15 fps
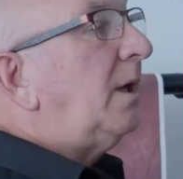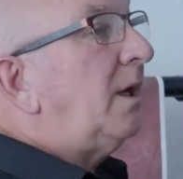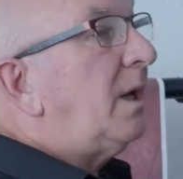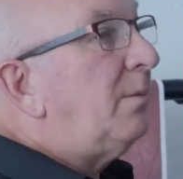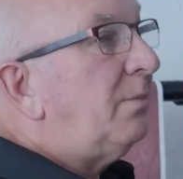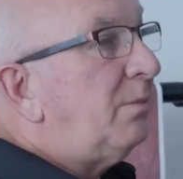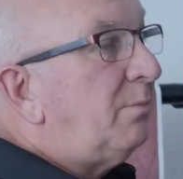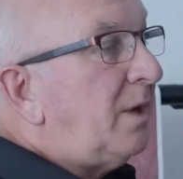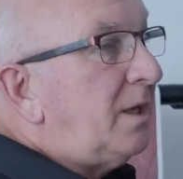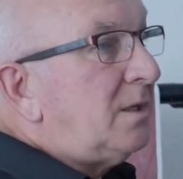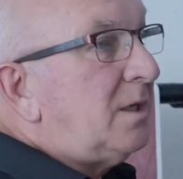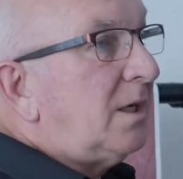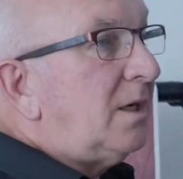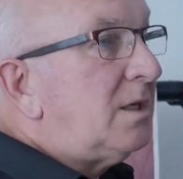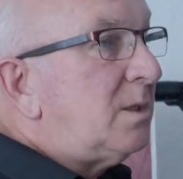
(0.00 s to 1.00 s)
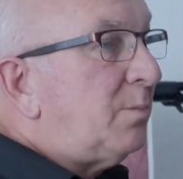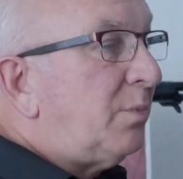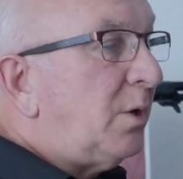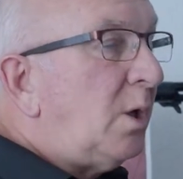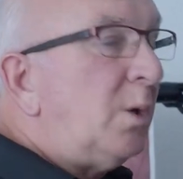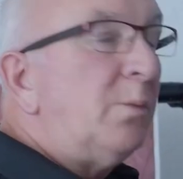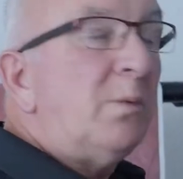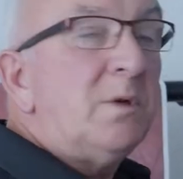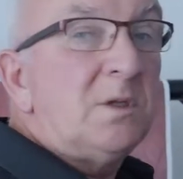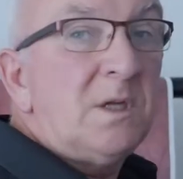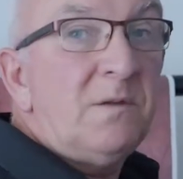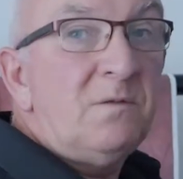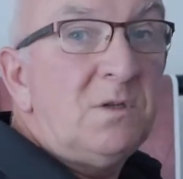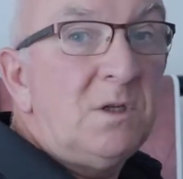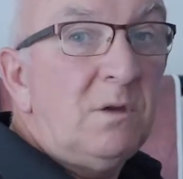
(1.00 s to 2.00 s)
lamp basically is a bulb which
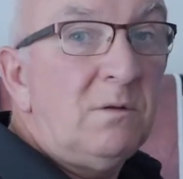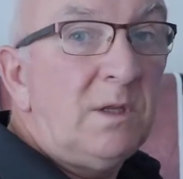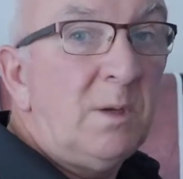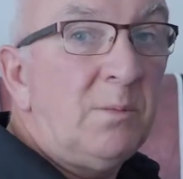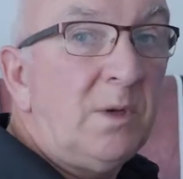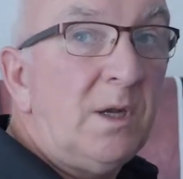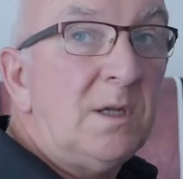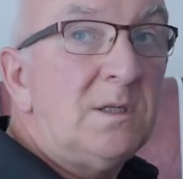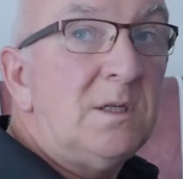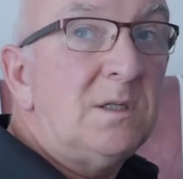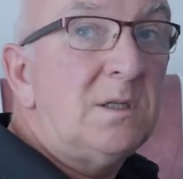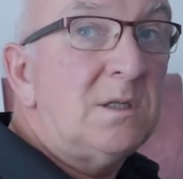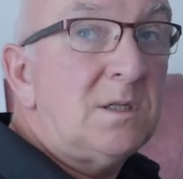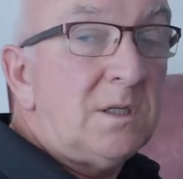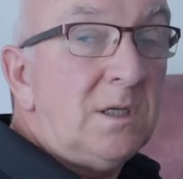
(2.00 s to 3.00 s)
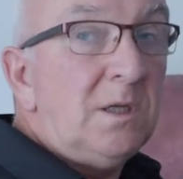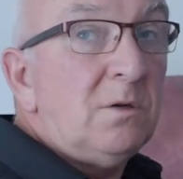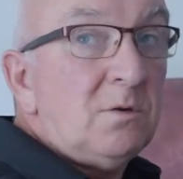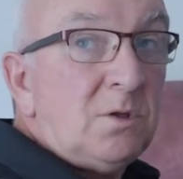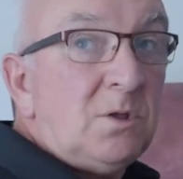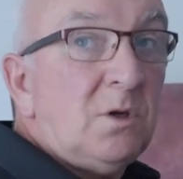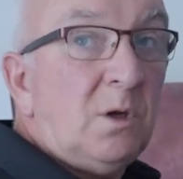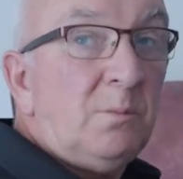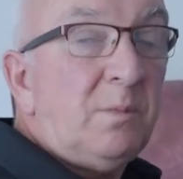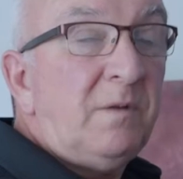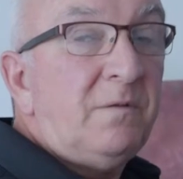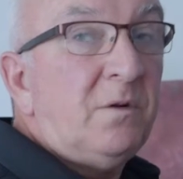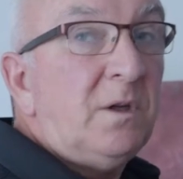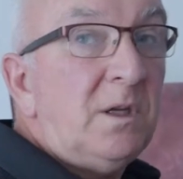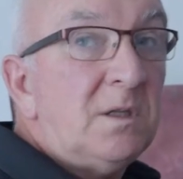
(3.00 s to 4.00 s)
gives you the ability to see your shot
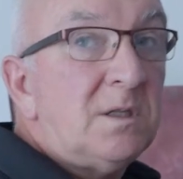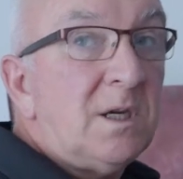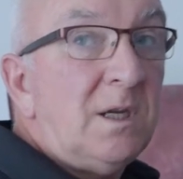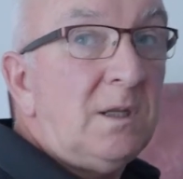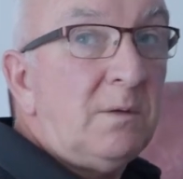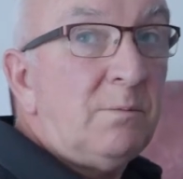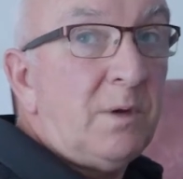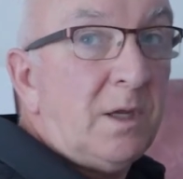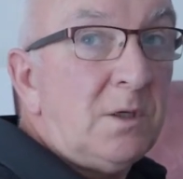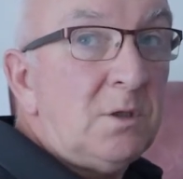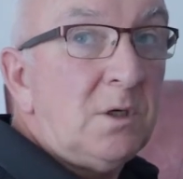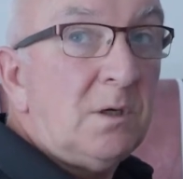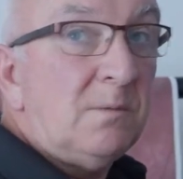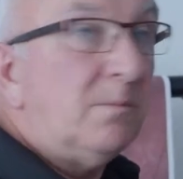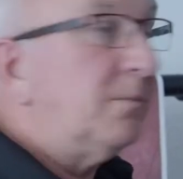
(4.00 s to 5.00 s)
before you take the picture.